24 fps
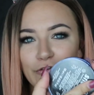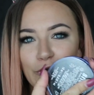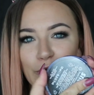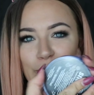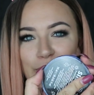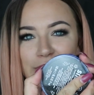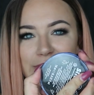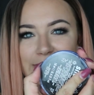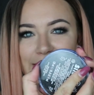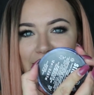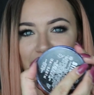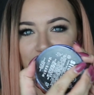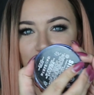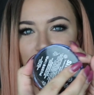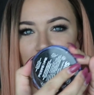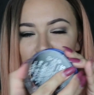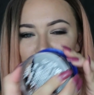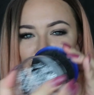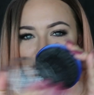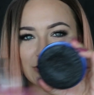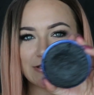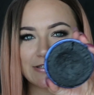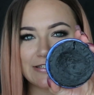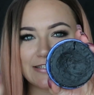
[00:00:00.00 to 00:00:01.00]
of course have my
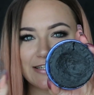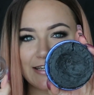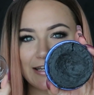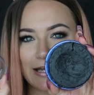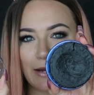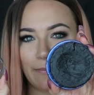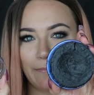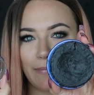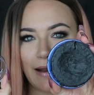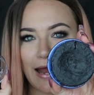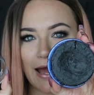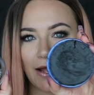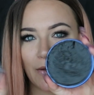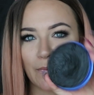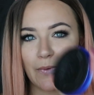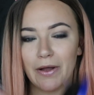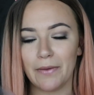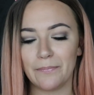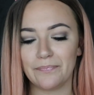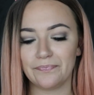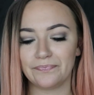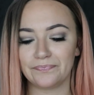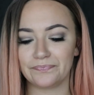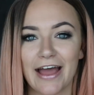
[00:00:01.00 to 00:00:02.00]
trusty black
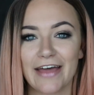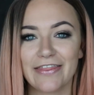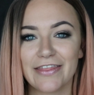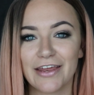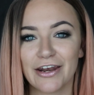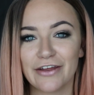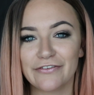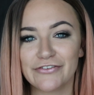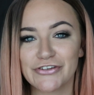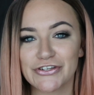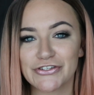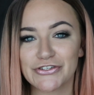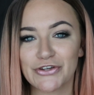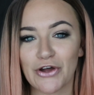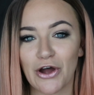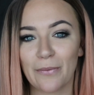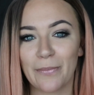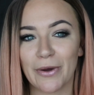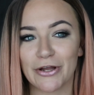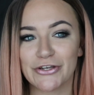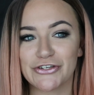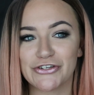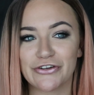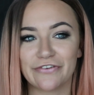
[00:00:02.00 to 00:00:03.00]
one, and then I've just got
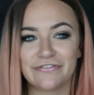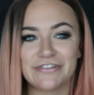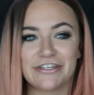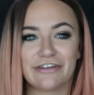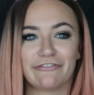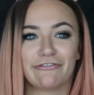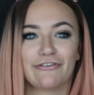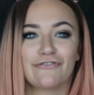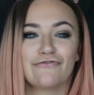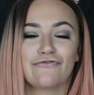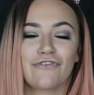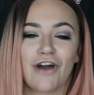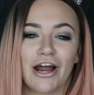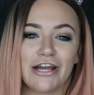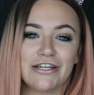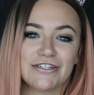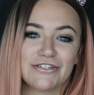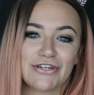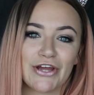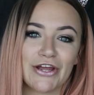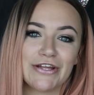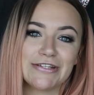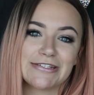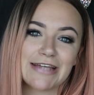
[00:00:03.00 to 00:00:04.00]
a bunch of different
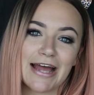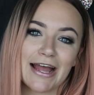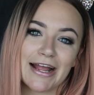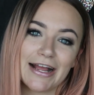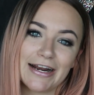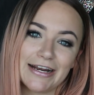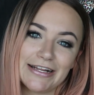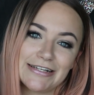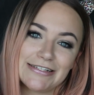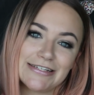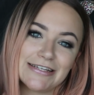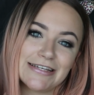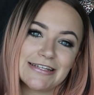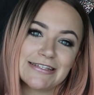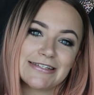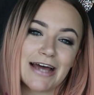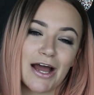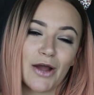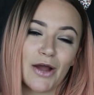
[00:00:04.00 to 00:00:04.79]
rhinestones and glitters